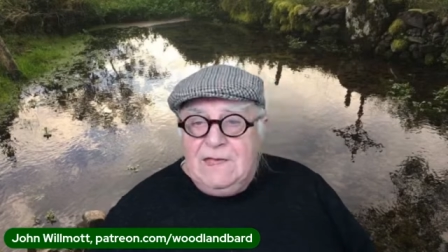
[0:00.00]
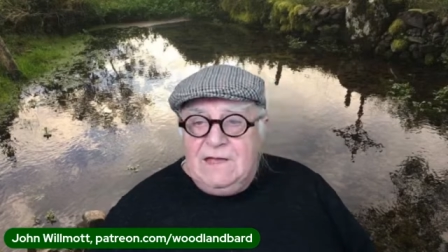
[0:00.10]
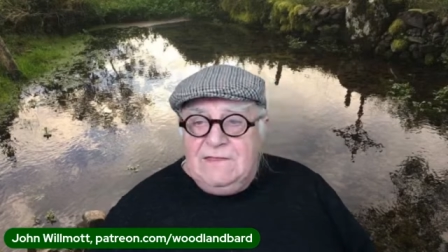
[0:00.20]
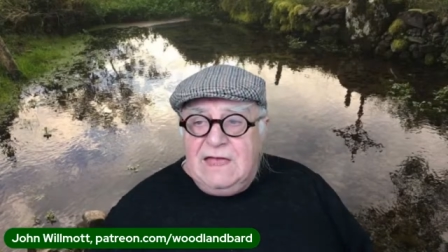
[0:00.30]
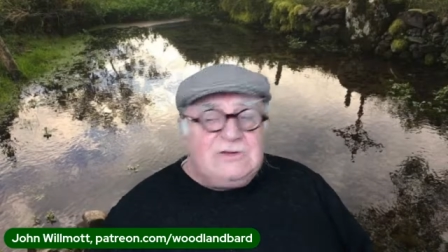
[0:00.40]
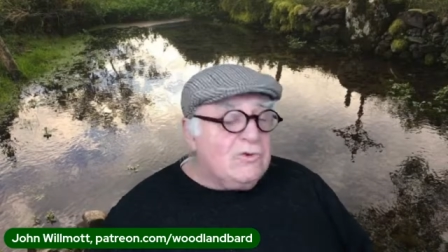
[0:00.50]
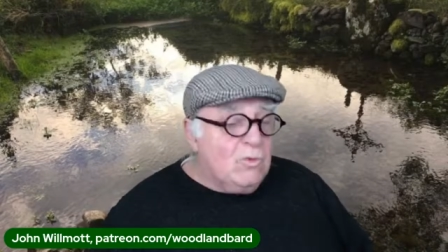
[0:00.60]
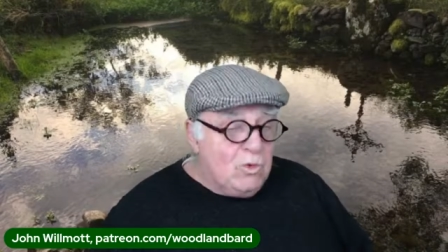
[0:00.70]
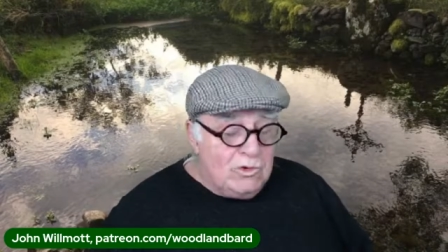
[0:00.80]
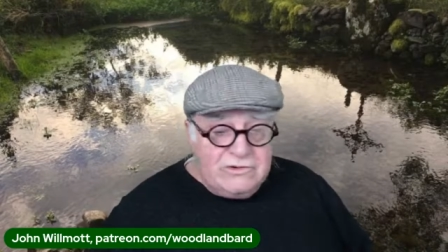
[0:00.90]
and extra
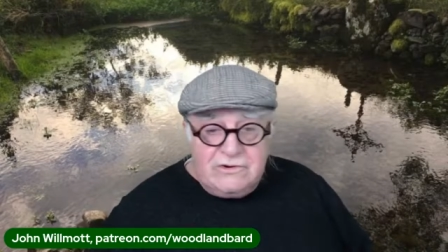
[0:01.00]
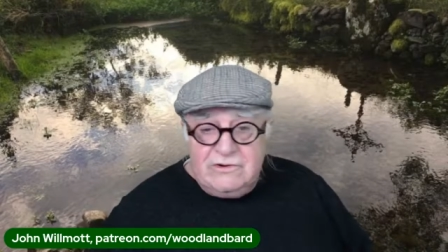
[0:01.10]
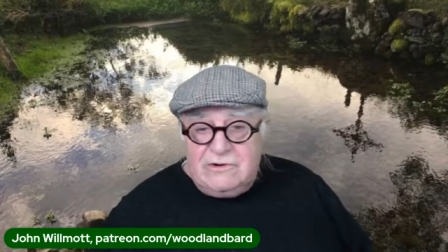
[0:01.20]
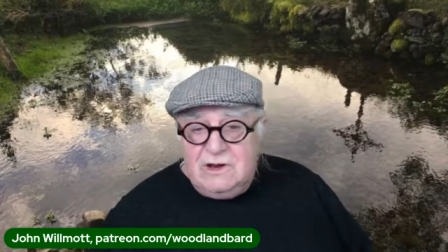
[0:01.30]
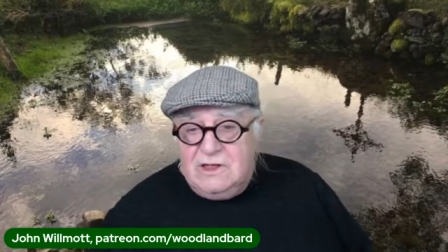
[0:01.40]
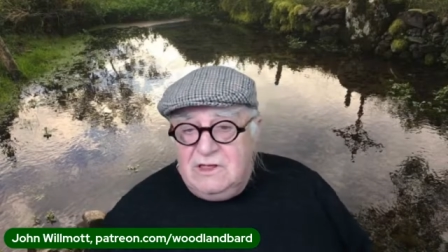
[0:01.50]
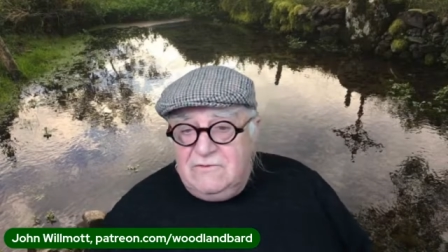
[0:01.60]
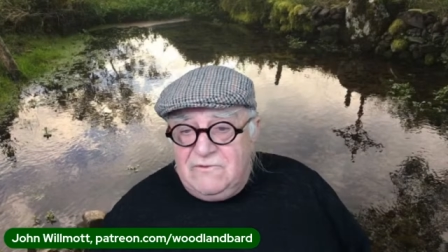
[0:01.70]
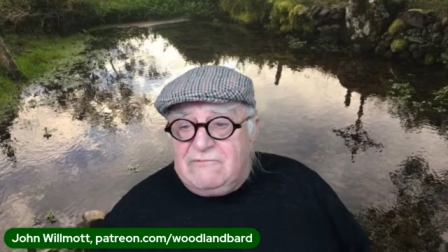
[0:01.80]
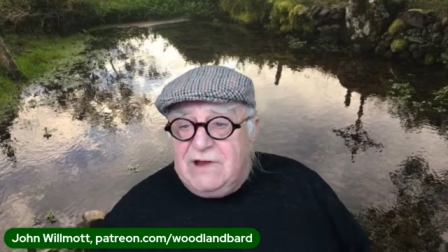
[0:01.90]
water
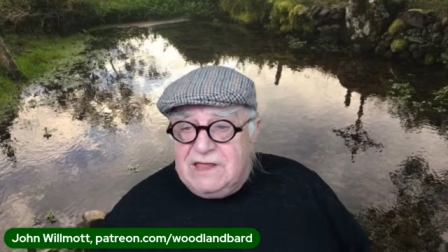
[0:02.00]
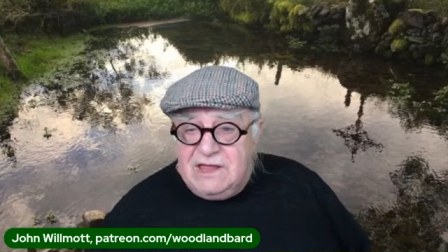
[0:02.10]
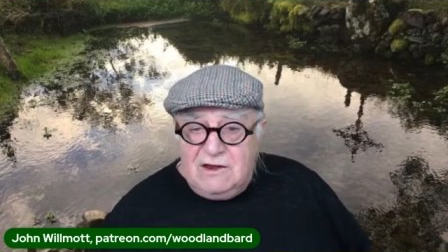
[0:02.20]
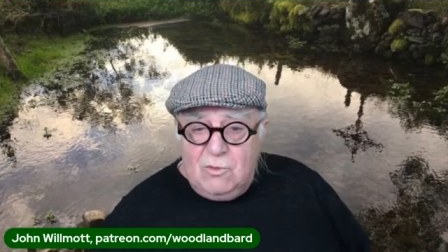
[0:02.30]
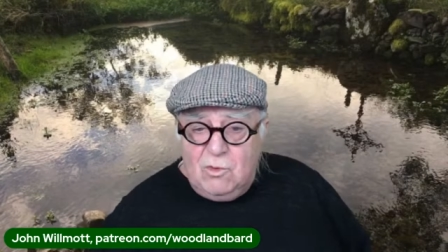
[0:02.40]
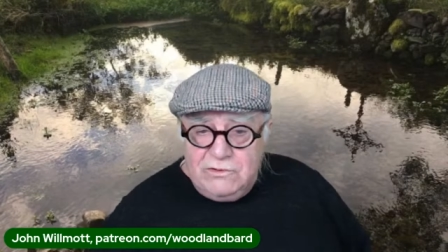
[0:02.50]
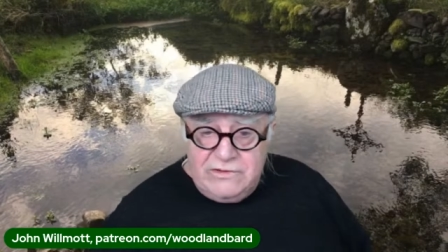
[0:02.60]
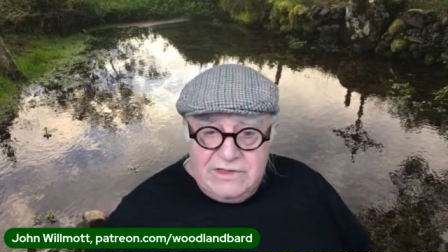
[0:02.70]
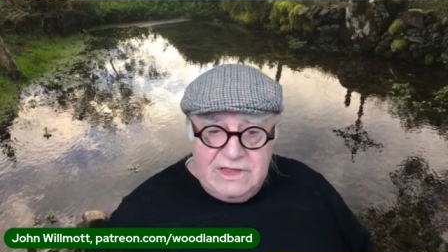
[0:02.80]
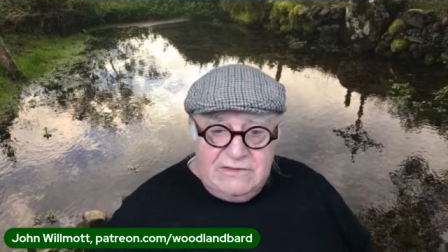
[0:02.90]
for regular
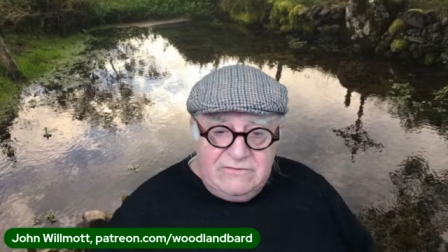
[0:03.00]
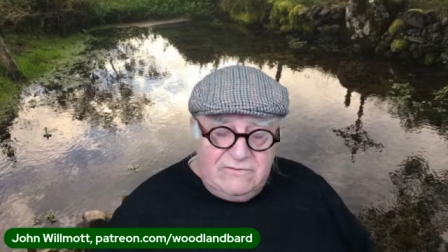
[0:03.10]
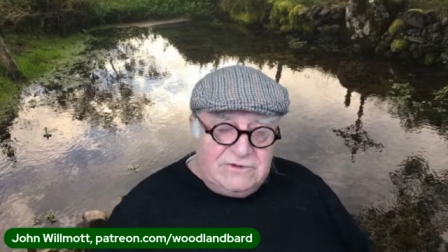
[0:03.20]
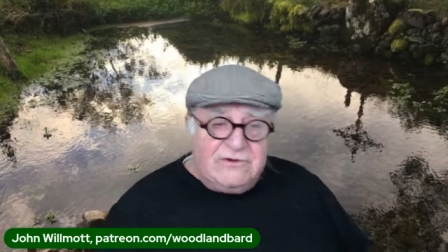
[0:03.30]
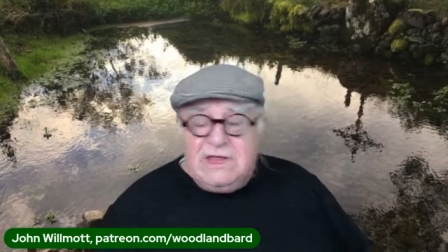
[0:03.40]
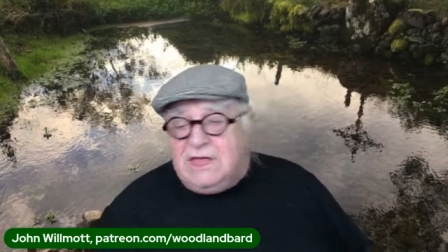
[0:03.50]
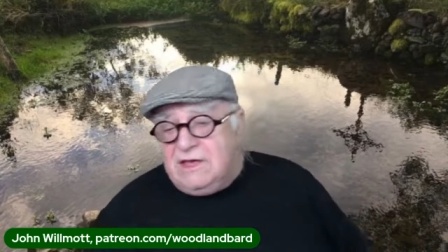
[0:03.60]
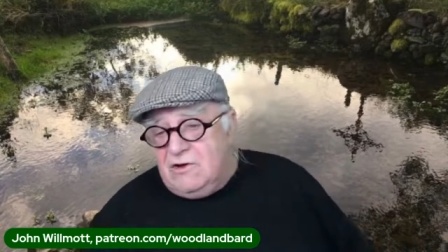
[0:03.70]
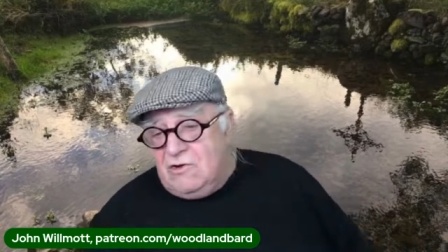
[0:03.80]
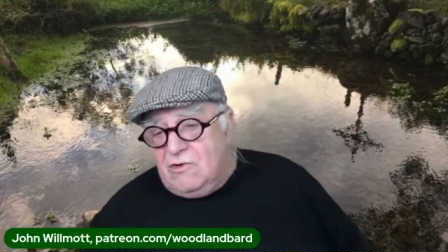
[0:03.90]
water needs, for
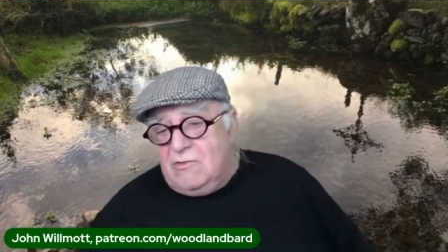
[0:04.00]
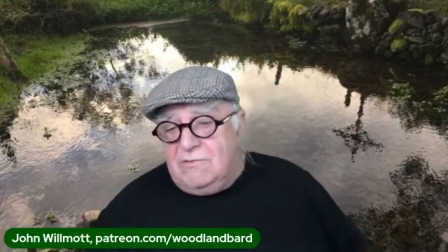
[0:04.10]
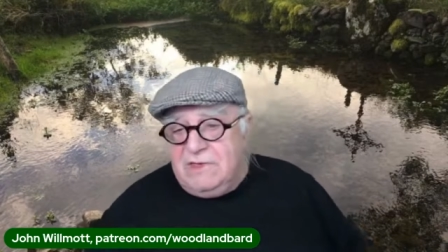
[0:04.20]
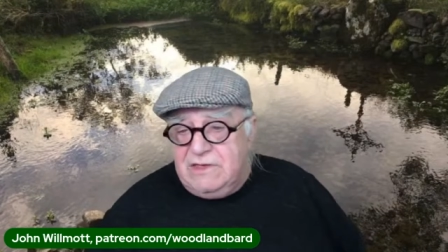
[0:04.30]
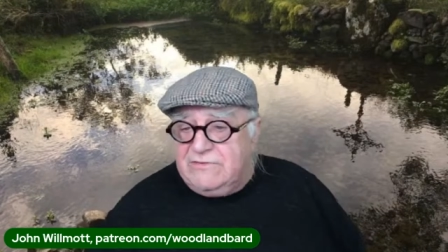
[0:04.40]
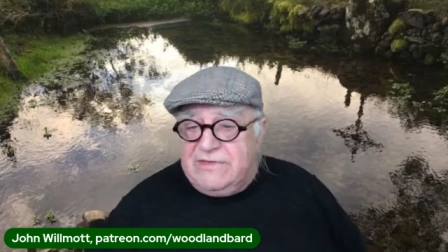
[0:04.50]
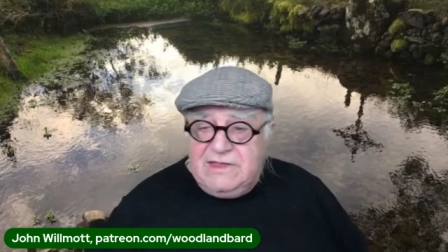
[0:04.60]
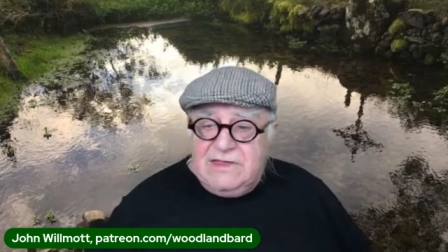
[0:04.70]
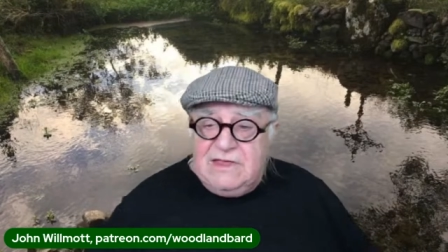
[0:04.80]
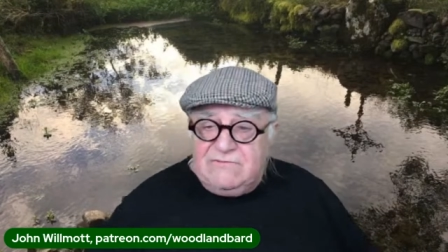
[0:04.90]
drinking at home, because
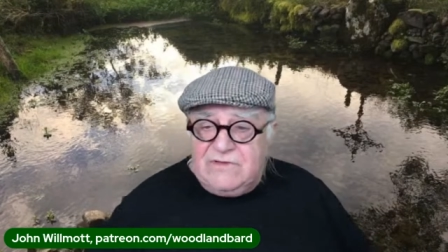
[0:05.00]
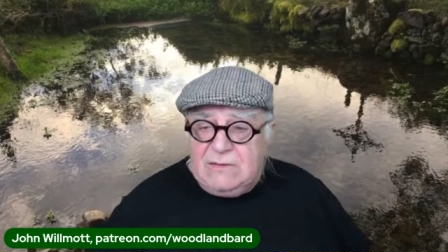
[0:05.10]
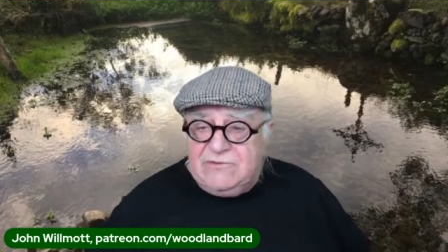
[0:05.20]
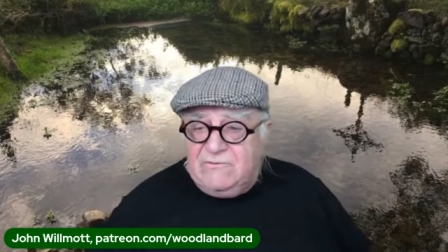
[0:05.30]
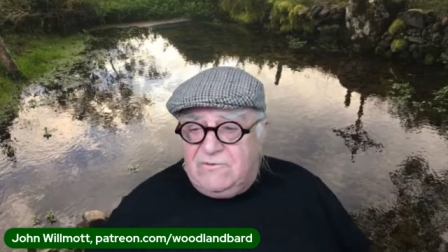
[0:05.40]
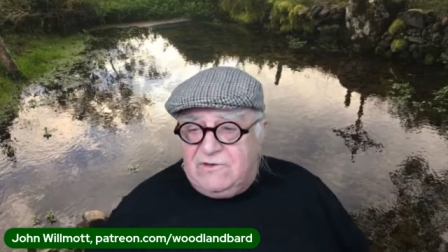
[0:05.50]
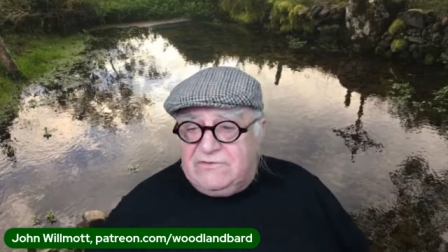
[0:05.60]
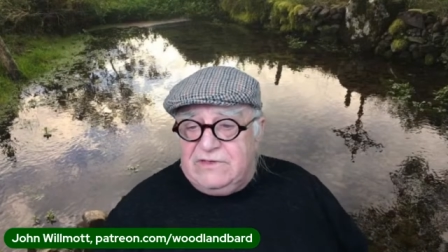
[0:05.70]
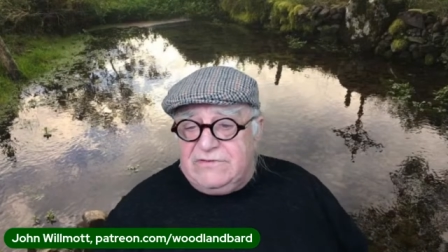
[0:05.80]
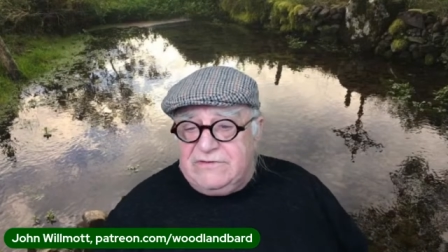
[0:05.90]
they didn't have taps and
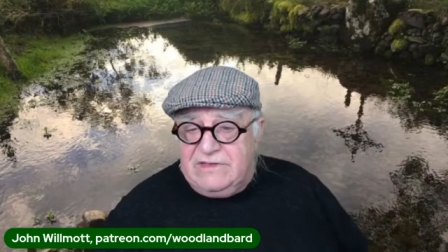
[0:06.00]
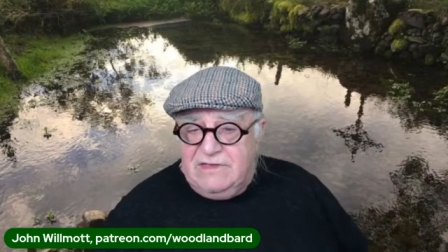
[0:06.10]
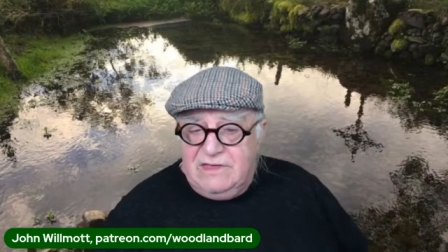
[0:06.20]
faucets